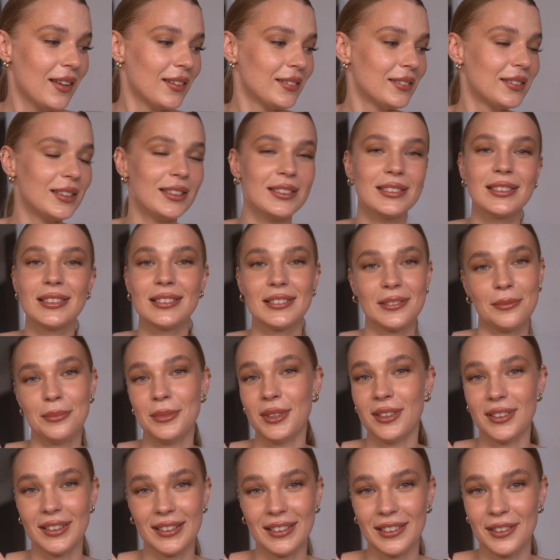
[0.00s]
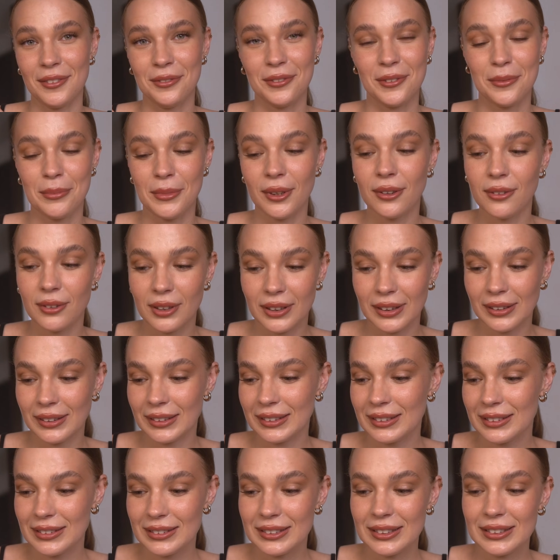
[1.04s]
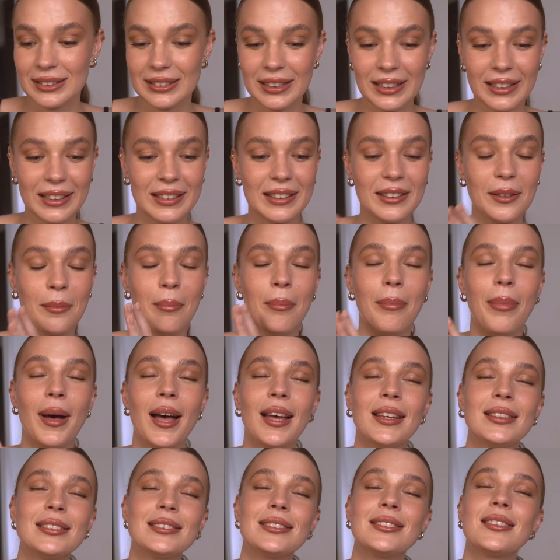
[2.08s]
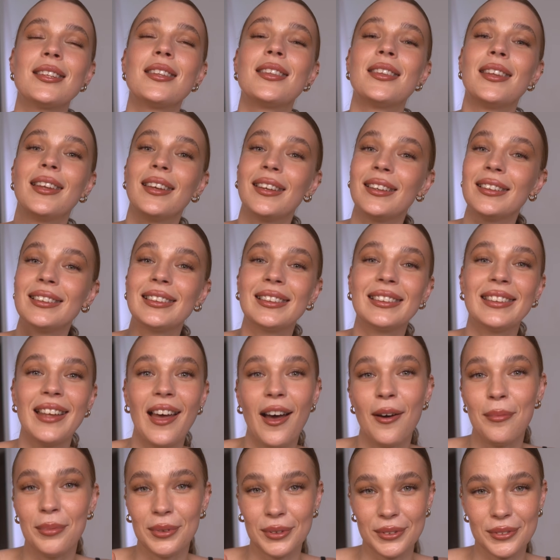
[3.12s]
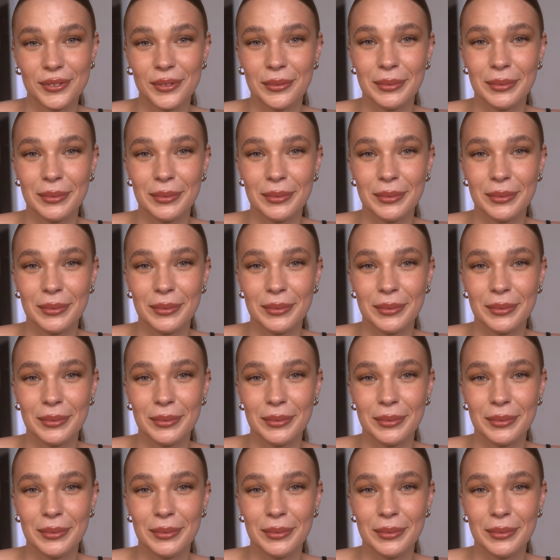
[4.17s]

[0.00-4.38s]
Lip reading: this is a miracle for me, really. This is like the best thing that happened to